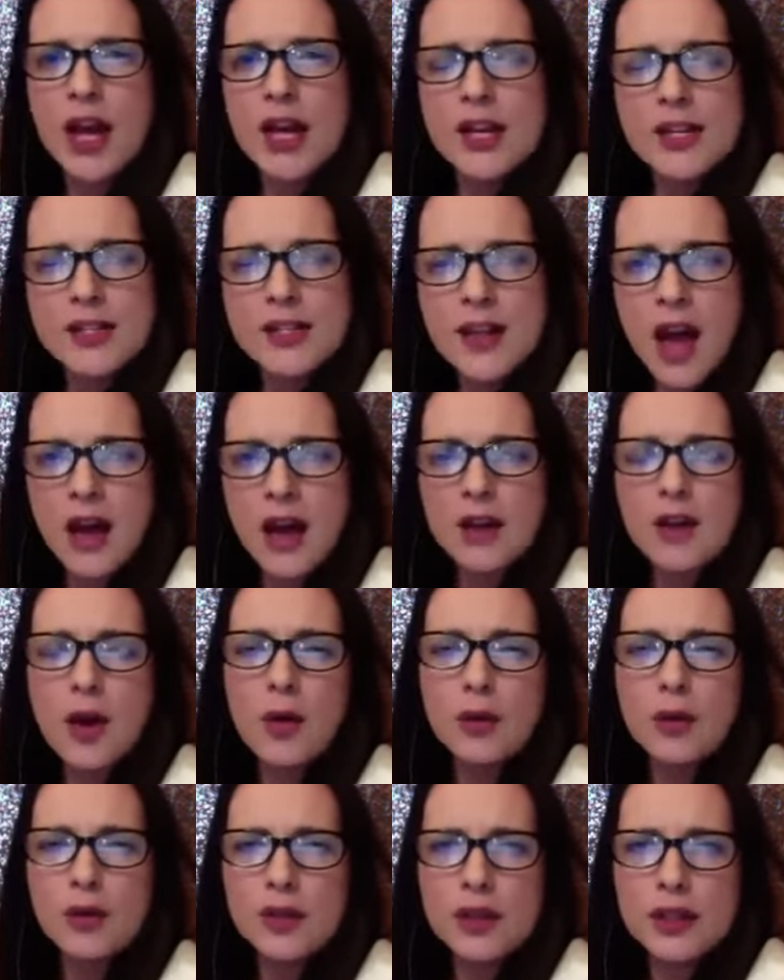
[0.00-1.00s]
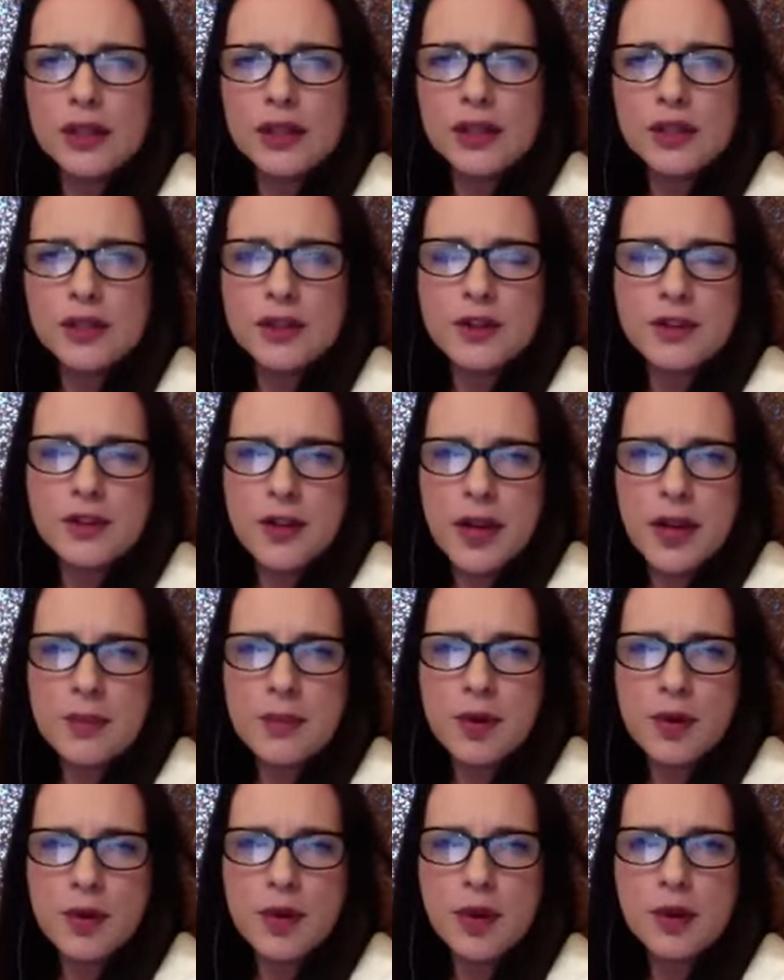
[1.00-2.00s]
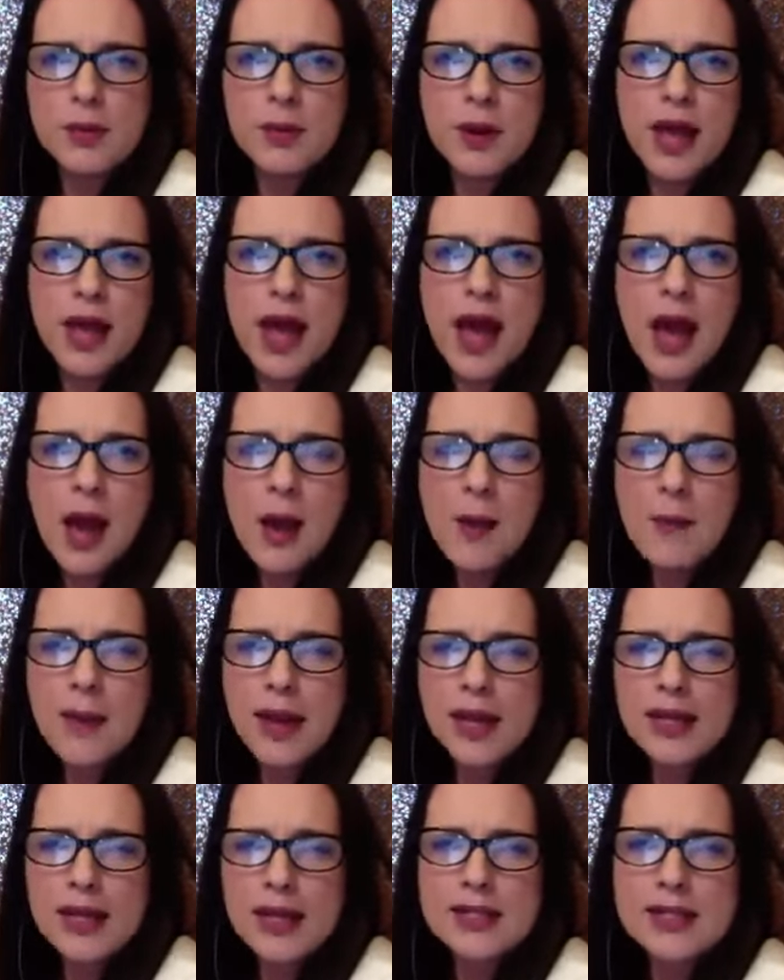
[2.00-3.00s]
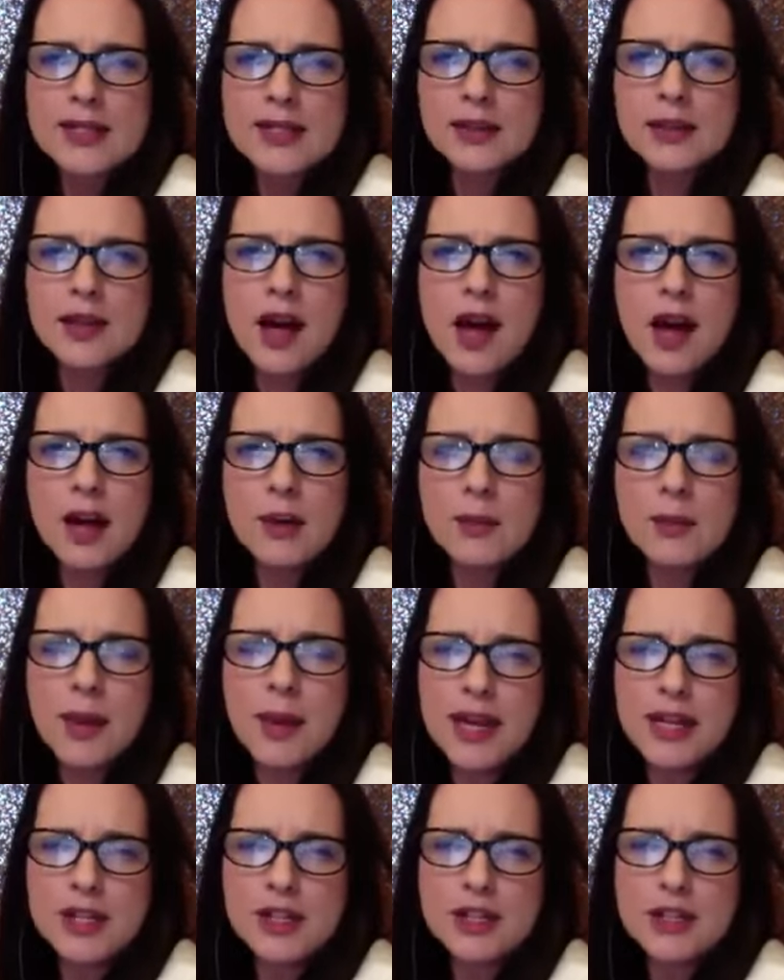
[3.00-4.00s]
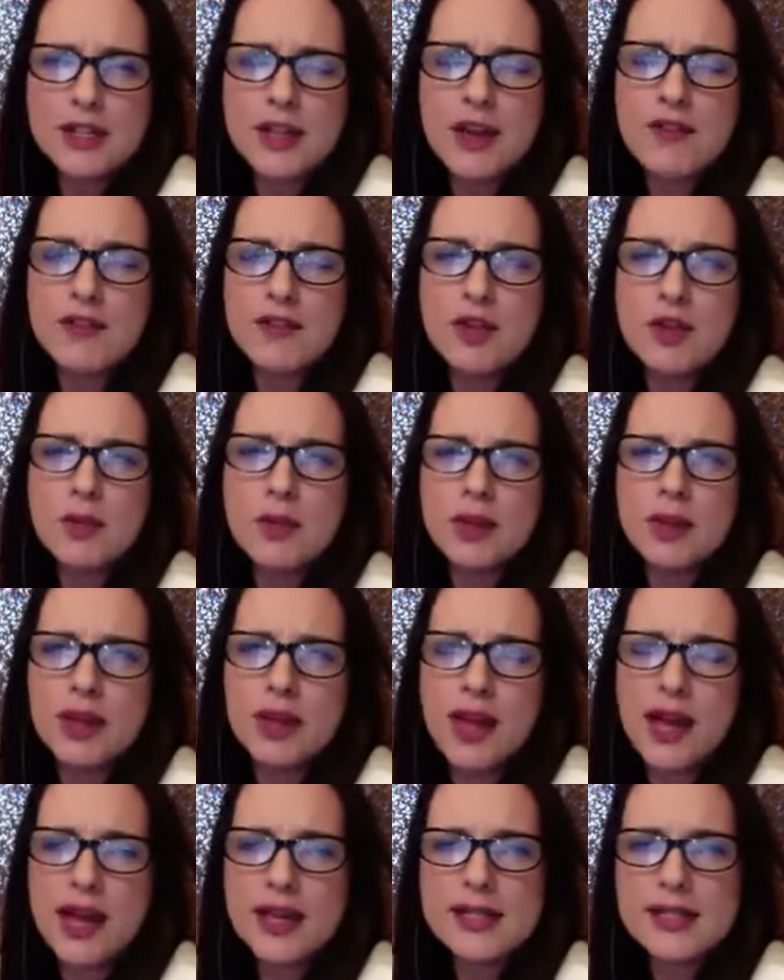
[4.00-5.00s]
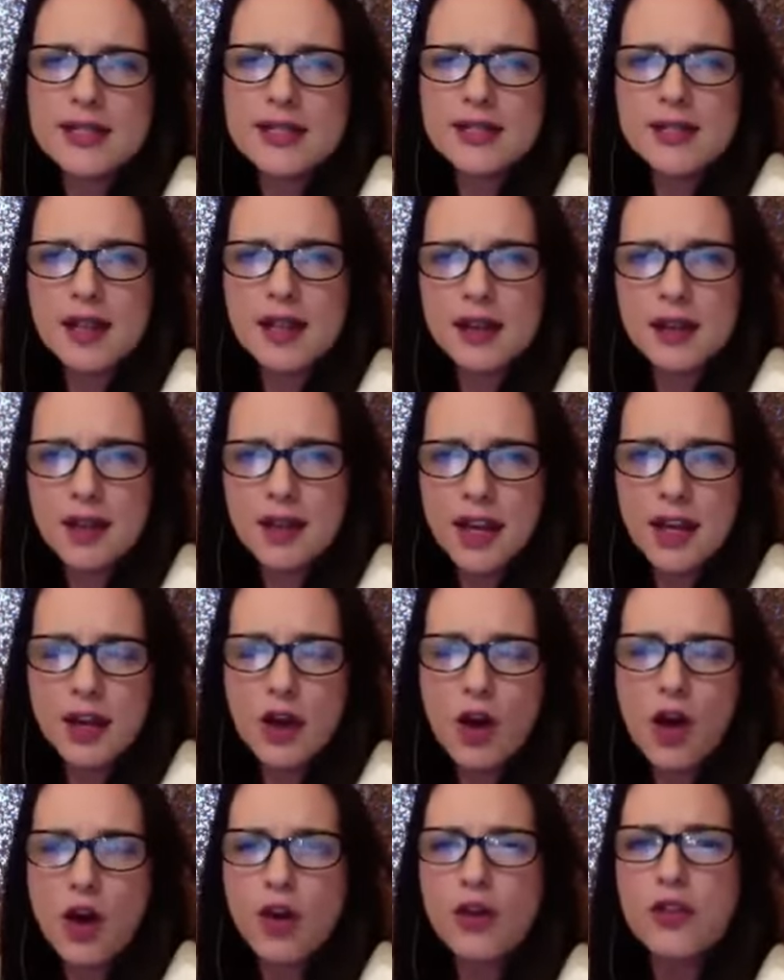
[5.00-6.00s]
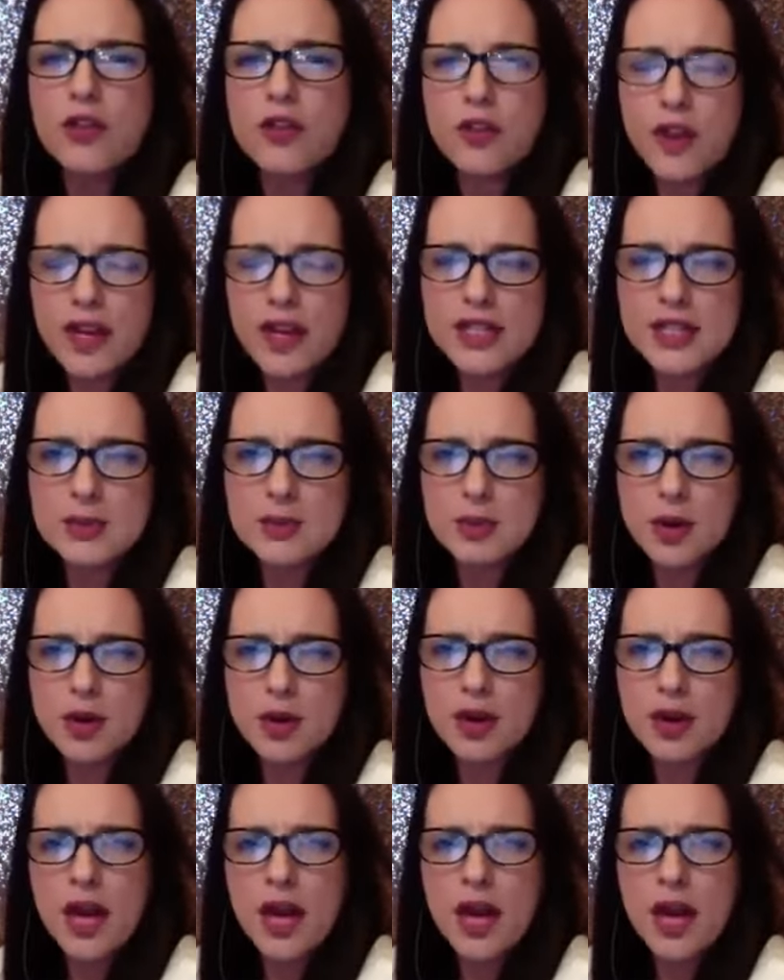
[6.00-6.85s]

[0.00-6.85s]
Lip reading: Not only in your neighborhood, but how many salon pages have you been asked to like on Facebook?